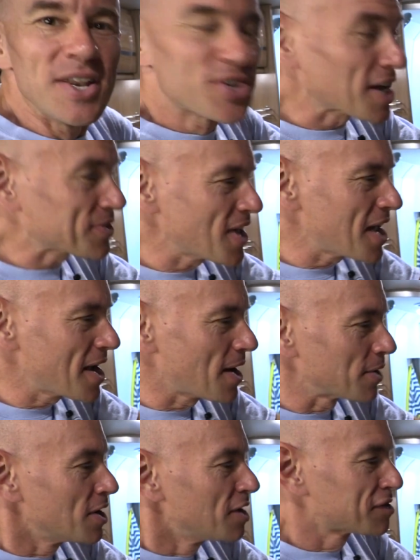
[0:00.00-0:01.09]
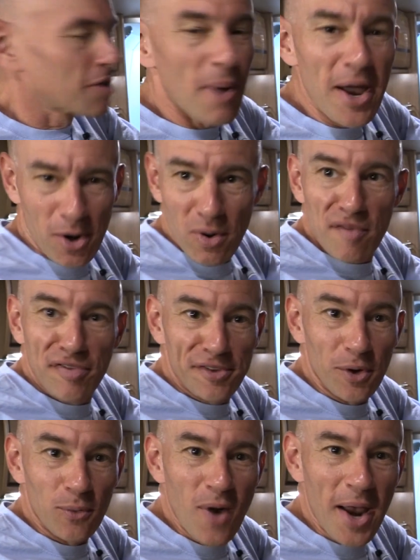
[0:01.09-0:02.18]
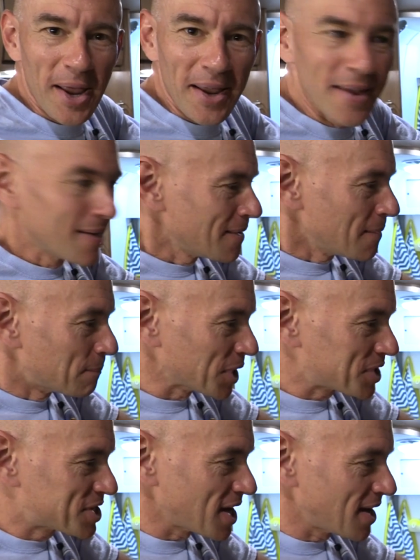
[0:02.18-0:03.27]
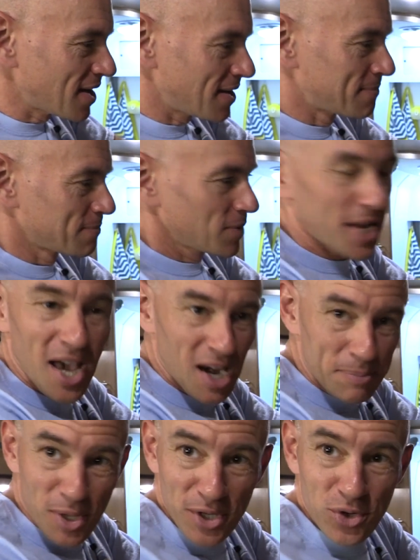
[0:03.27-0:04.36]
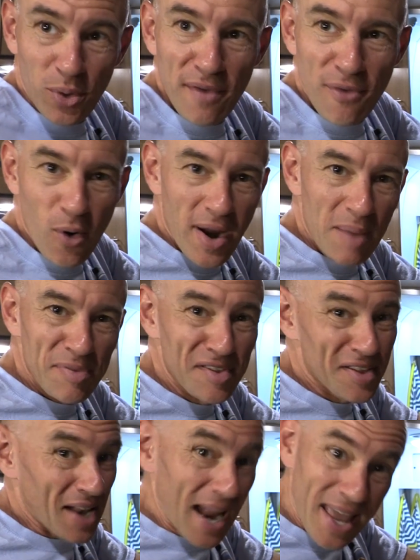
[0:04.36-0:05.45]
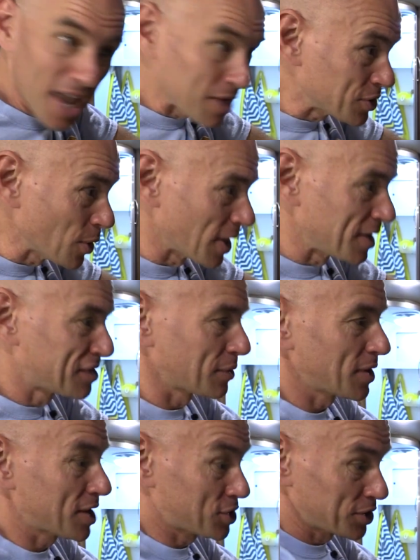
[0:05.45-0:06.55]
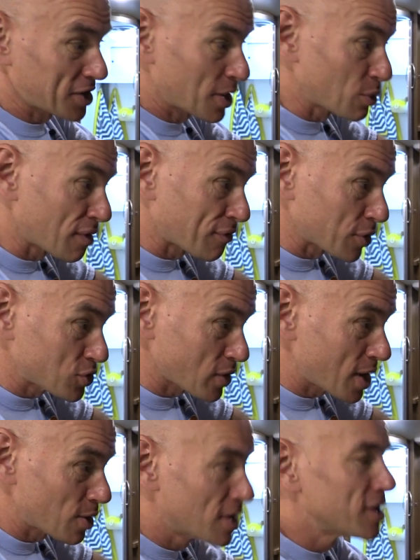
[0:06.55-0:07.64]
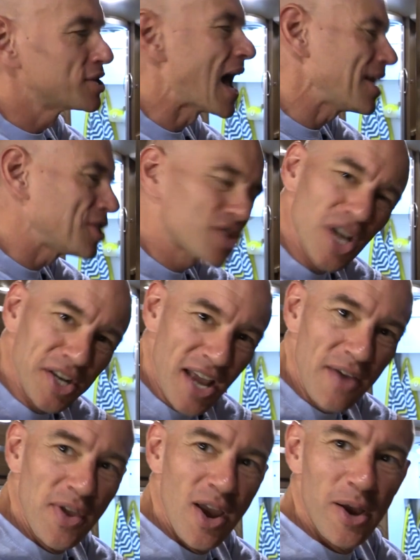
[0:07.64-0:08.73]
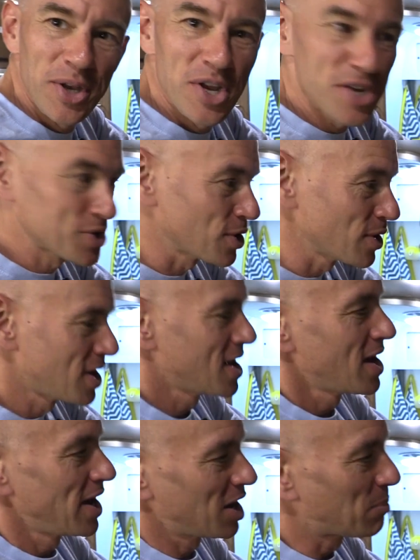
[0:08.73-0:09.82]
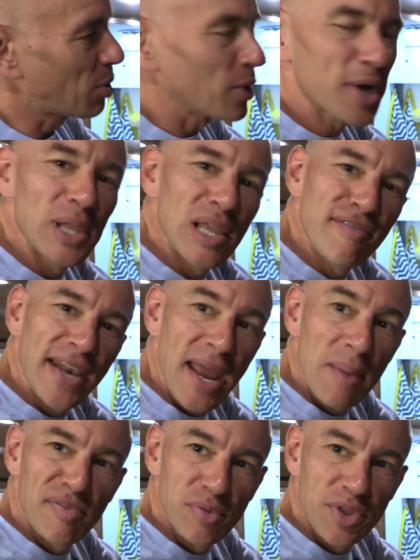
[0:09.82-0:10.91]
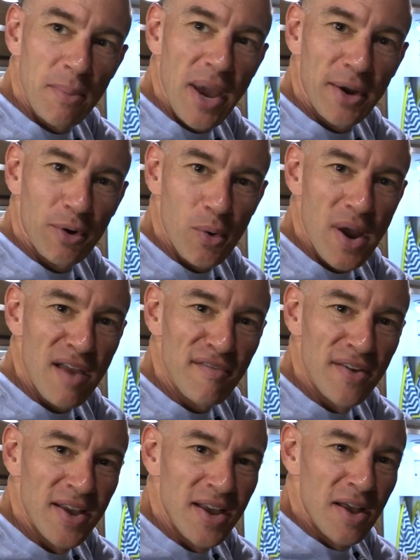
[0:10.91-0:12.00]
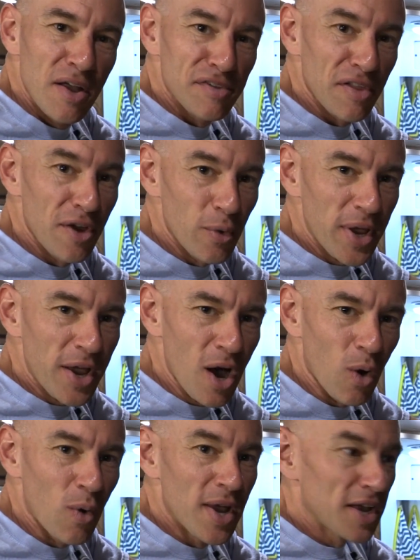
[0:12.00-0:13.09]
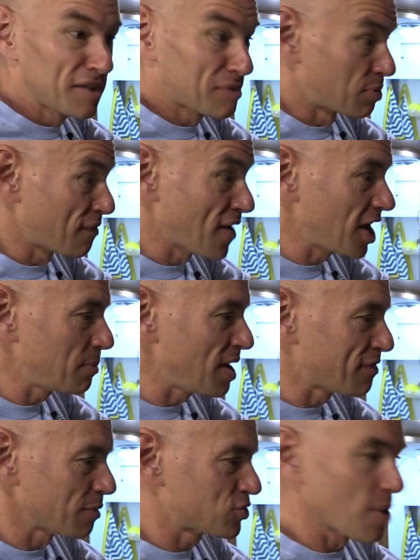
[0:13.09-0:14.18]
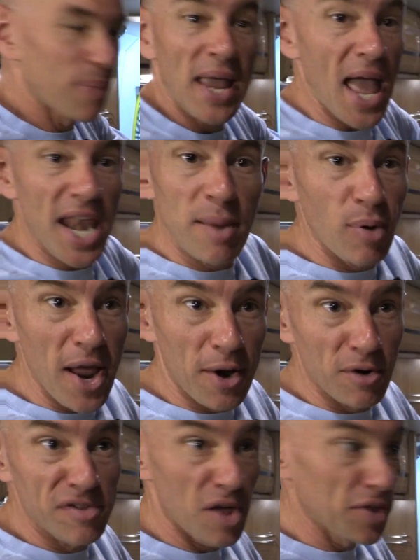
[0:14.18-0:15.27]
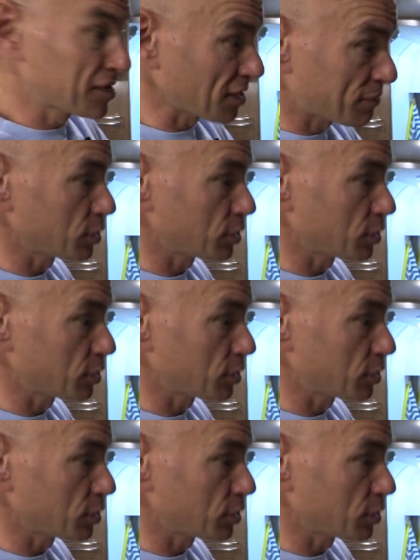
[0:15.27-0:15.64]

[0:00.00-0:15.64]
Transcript: Check that out. So the microwave's still running, but uh, it got up to like 24 amps and said, I can't do it. So it shut down the refrigerator, had to shut down the air conditioner, and I'm pulling 11 amps with the microwave. So there we go. It's prevented me from tripping any breakers. All this stuff